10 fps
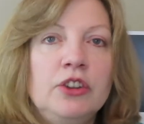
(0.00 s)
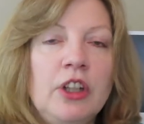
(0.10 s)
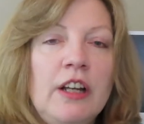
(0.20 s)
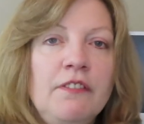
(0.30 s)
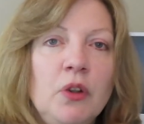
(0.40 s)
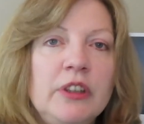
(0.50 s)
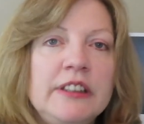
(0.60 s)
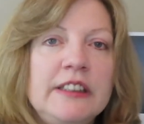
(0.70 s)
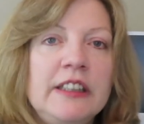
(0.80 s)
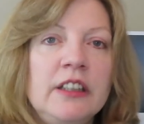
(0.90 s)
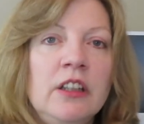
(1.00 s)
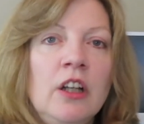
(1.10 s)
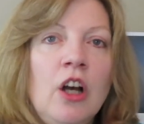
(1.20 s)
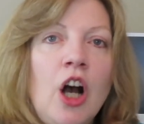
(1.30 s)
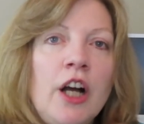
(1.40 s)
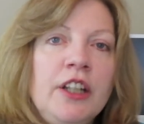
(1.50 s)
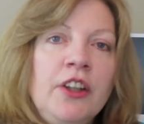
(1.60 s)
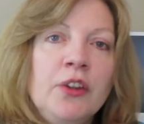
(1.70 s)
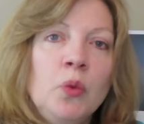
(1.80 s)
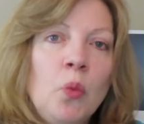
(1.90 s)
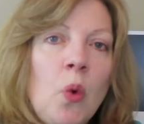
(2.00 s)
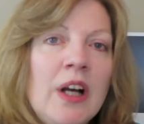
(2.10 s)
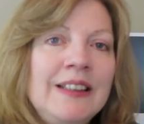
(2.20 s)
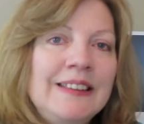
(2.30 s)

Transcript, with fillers: Try focusing on either one